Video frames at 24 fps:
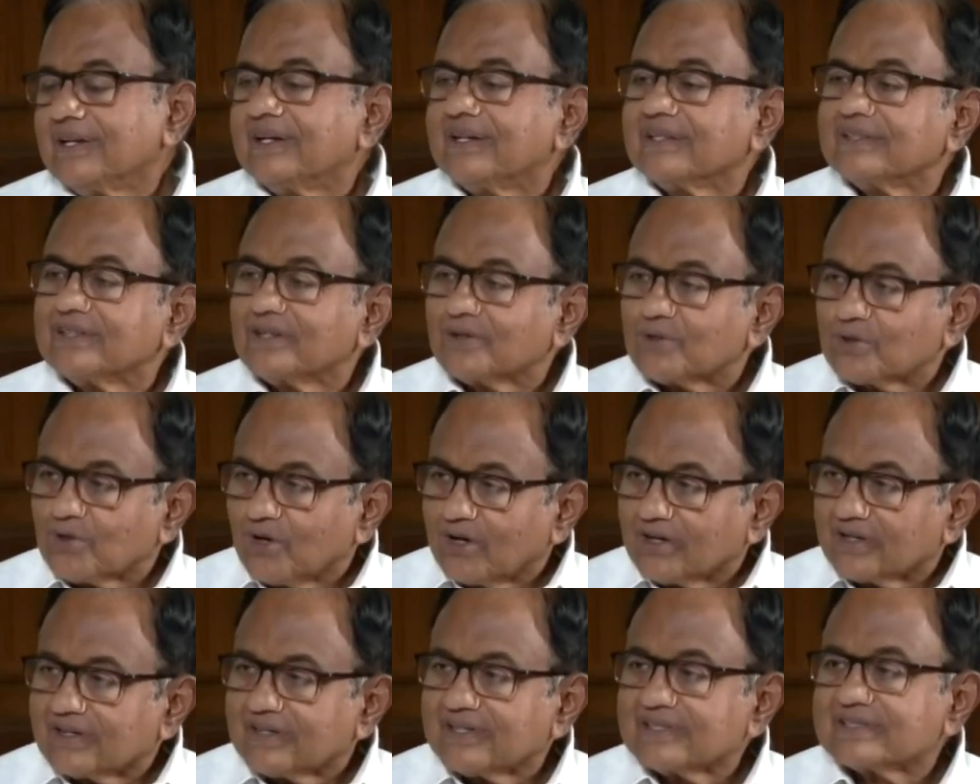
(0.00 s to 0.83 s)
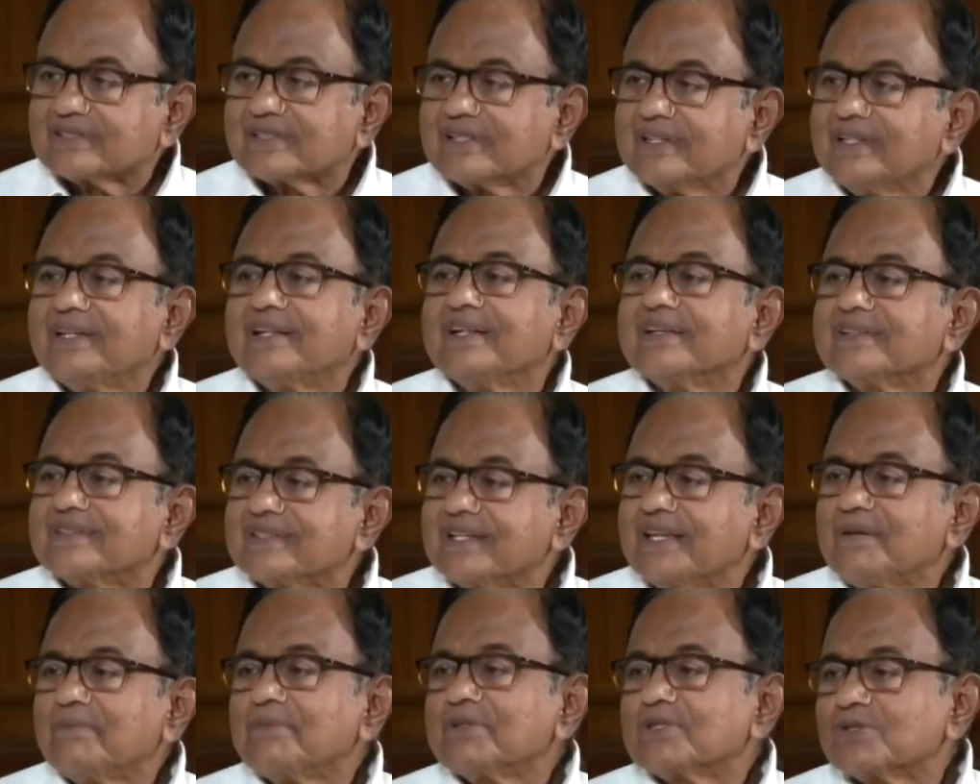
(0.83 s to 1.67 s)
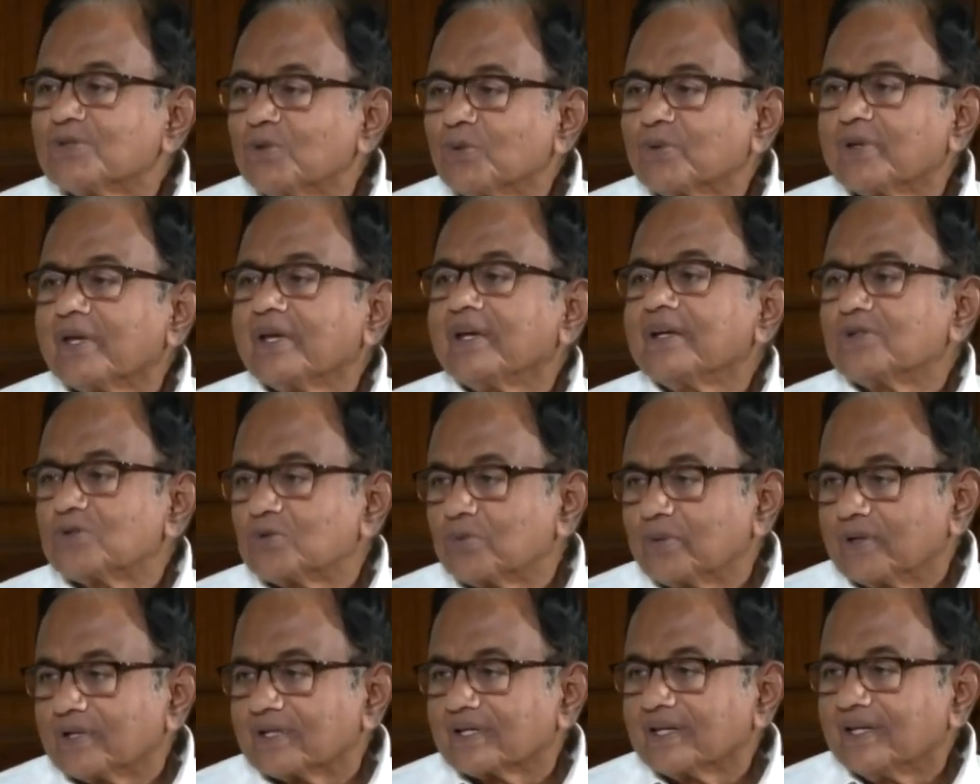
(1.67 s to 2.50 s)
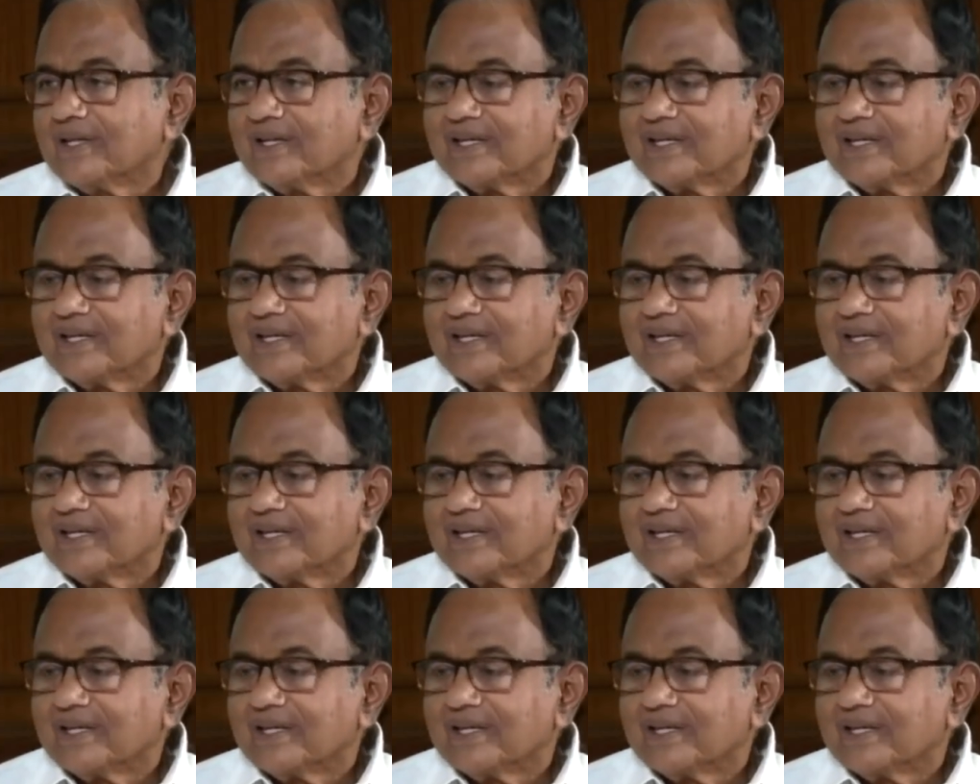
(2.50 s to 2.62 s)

the Congress legal team is looking into it.